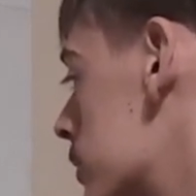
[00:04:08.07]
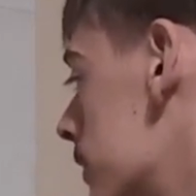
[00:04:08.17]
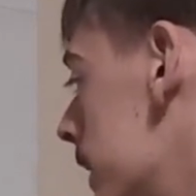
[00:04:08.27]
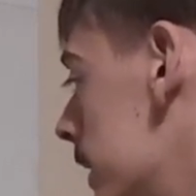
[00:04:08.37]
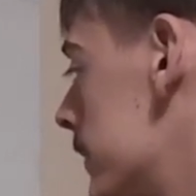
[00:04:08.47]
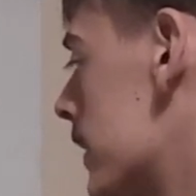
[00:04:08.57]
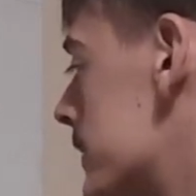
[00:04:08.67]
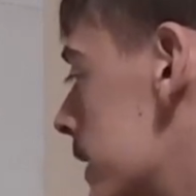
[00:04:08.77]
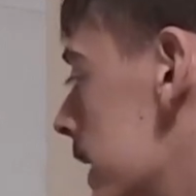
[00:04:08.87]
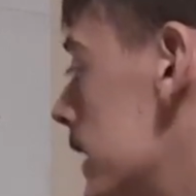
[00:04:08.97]
term, negative times
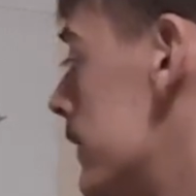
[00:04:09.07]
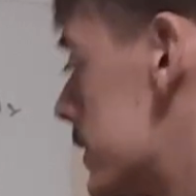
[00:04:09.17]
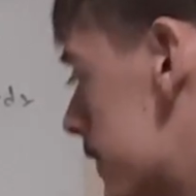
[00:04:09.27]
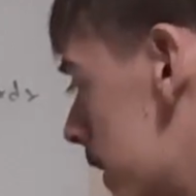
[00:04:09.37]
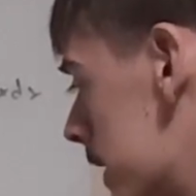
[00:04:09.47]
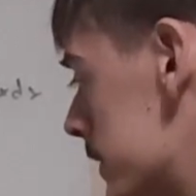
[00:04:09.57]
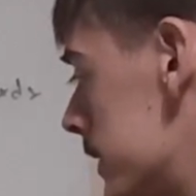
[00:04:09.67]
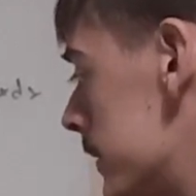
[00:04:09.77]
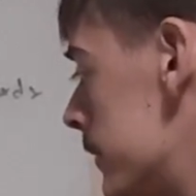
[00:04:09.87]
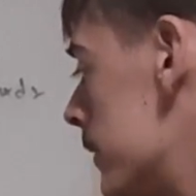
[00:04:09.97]
a negative is a
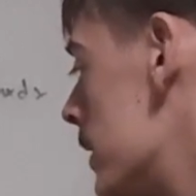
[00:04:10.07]
positive.